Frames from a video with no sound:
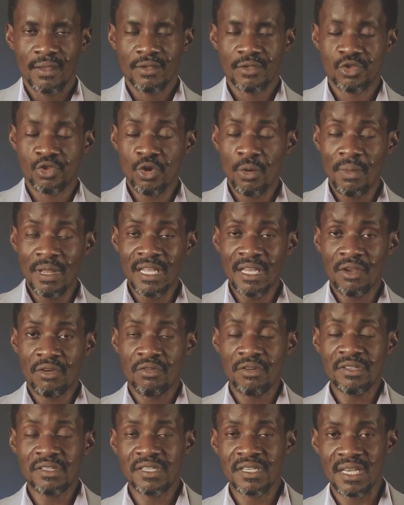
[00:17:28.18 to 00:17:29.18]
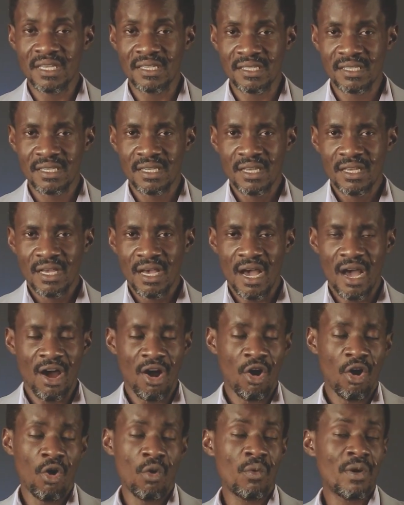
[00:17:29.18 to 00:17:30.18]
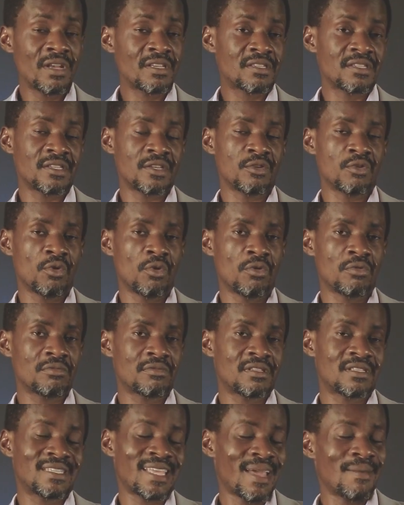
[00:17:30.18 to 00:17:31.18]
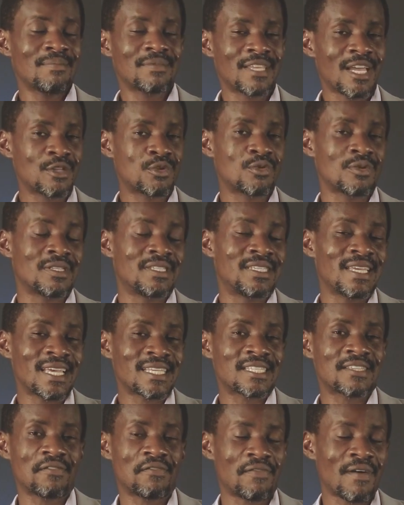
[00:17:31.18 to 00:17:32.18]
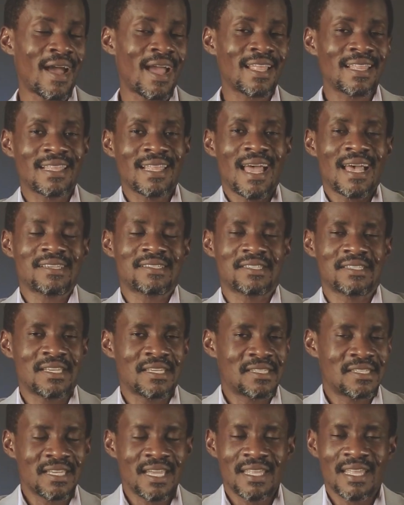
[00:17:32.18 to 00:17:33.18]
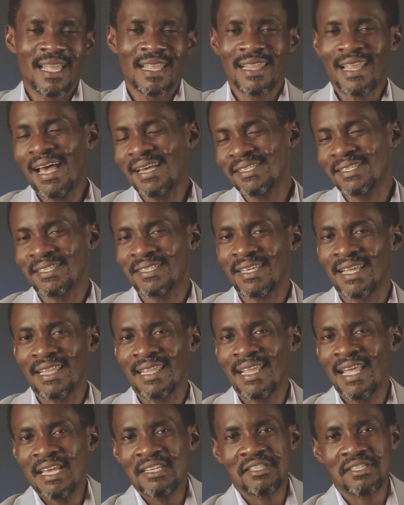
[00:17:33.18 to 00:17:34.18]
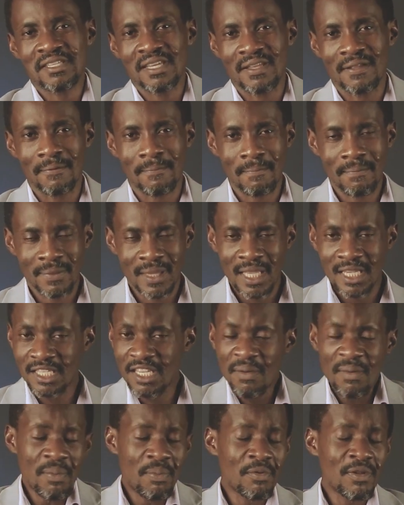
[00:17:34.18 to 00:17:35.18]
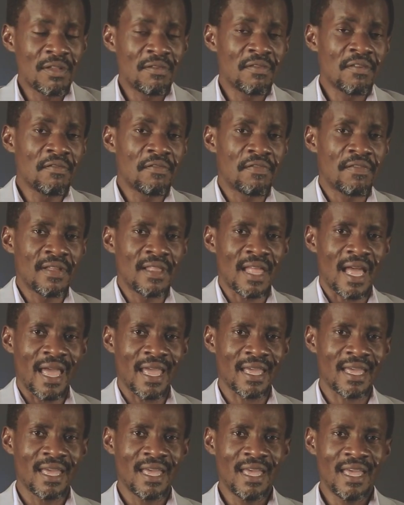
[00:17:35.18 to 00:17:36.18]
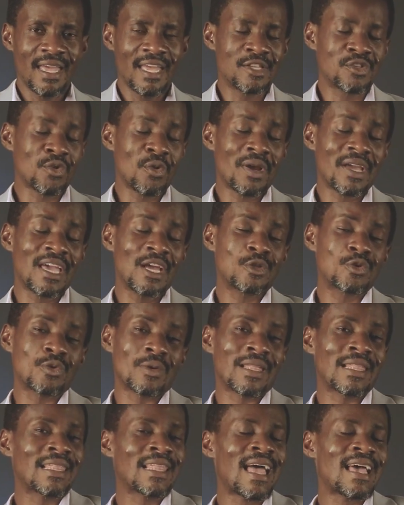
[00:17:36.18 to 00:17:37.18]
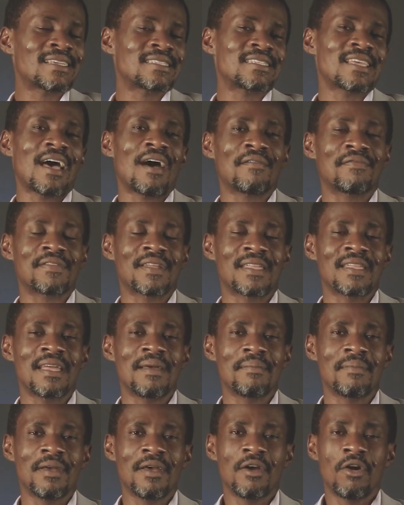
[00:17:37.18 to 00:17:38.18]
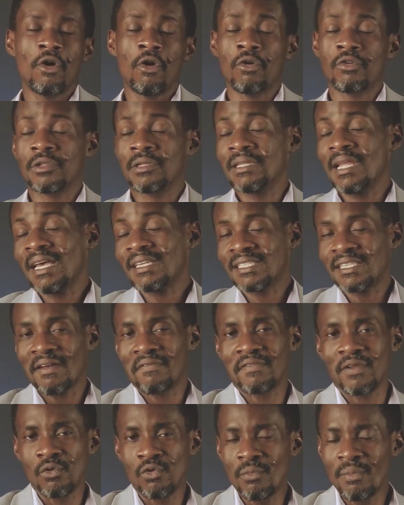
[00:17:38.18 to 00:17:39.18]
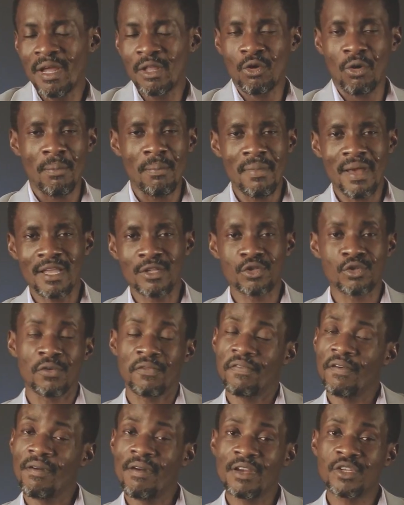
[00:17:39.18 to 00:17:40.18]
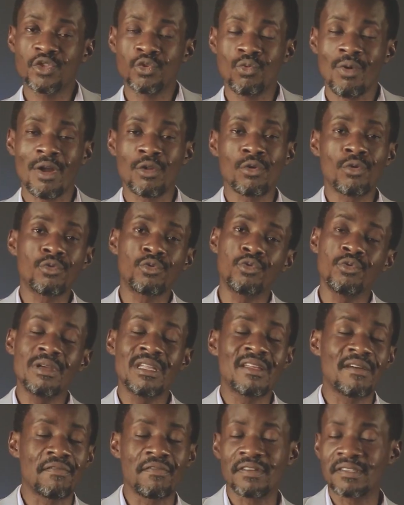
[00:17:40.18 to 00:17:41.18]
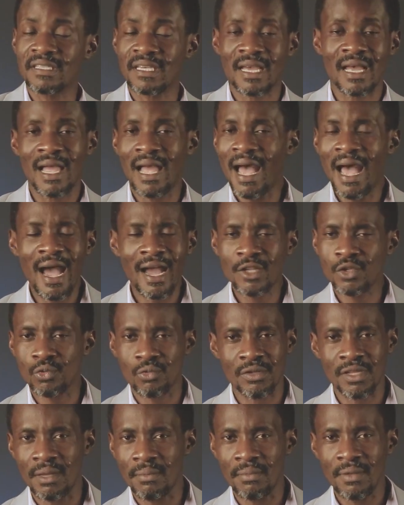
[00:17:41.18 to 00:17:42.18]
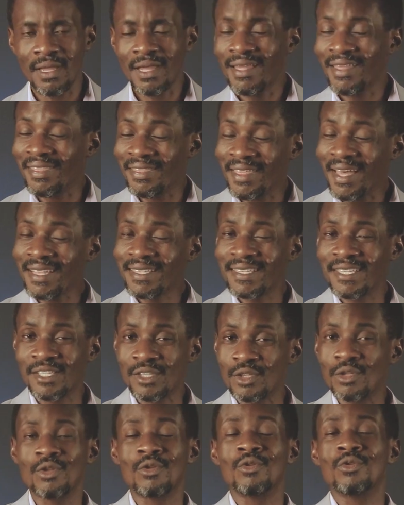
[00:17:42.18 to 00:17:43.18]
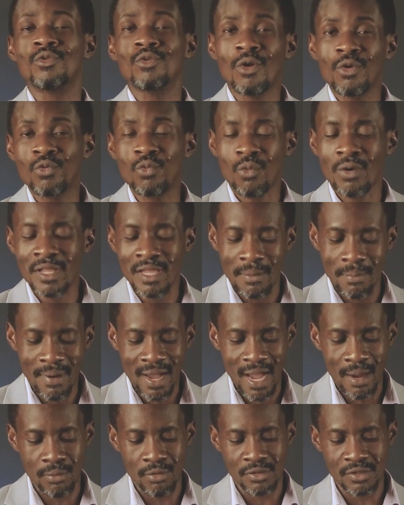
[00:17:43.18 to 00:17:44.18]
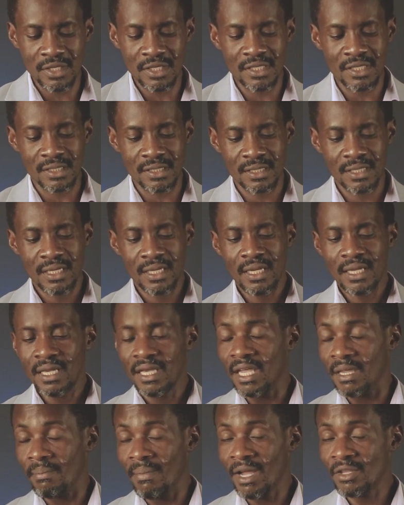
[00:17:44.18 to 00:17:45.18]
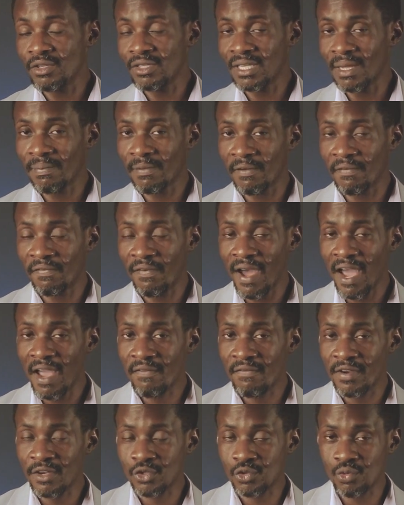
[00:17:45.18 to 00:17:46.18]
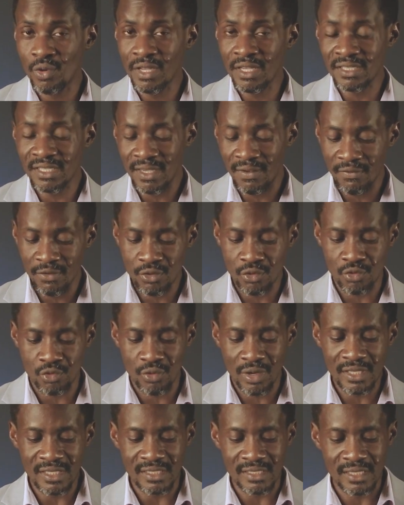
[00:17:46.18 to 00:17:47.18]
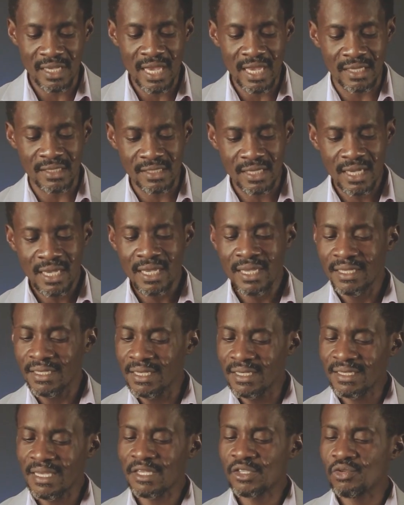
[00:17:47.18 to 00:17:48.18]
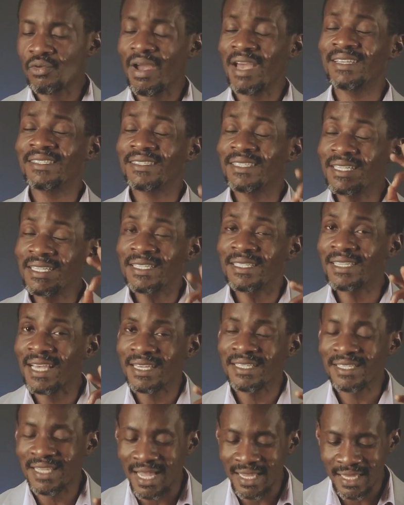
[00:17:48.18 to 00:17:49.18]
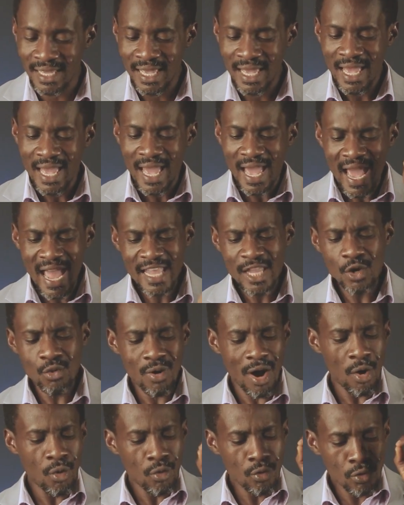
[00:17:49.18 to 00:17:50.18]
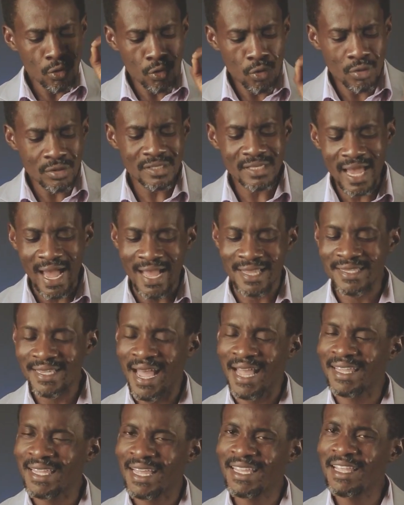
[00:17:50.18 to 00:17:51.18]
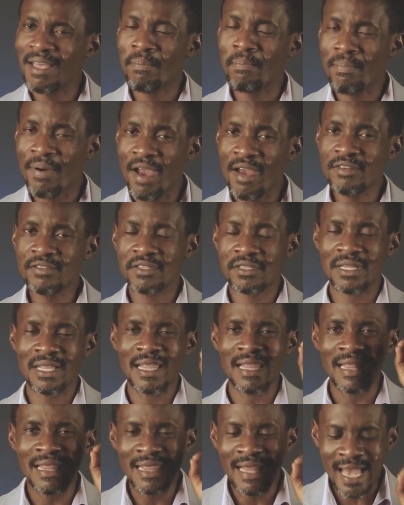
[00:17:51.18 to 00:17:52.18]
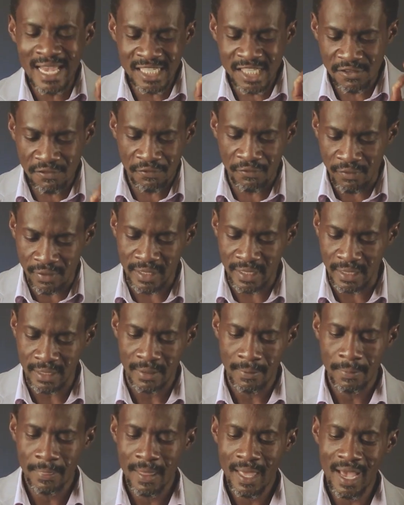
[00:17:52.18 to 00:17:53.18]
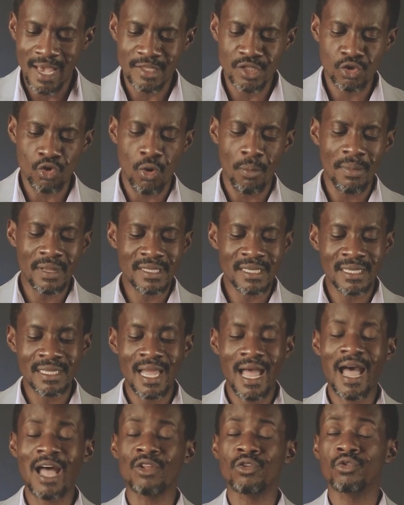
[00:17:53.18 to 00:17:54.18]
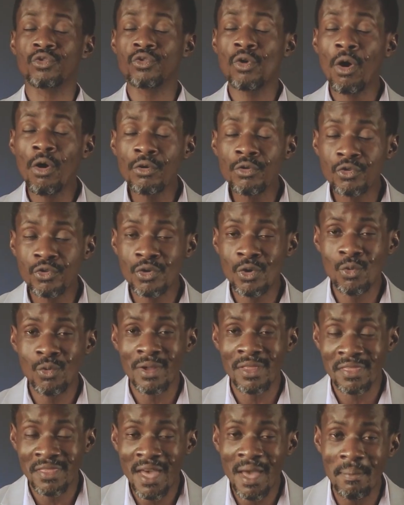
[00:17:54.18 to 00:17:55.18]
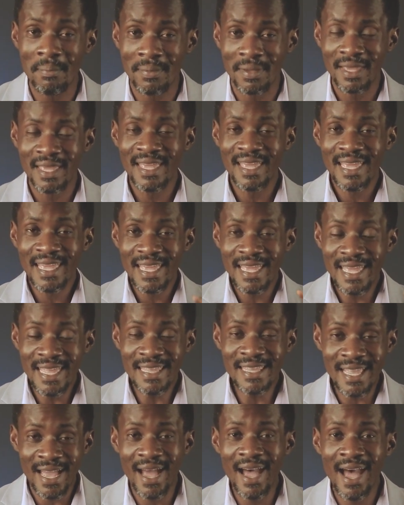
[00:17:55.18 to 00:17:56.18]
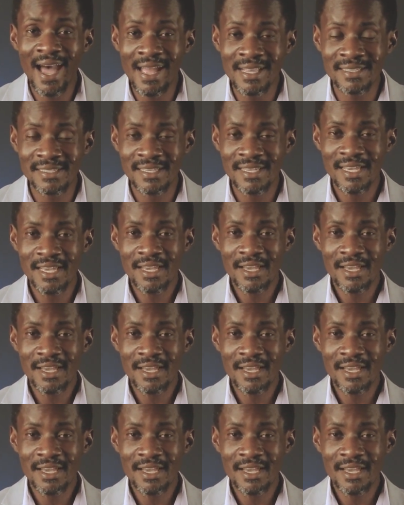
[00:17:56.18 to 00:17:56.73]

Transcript: So many Christians are always, you know, tempted to justify lust. They say that lust is a lesson. Some people even feel like it's okay to lust after them or lust after women or men so far as you are not doing a physical act with them. That is not what the Bible teaches. In Matthew chapter 5, verse 27 to 28, Jesus Christ teaches us that anyone who looks at another person lustfully has committed adultery with them in the heart.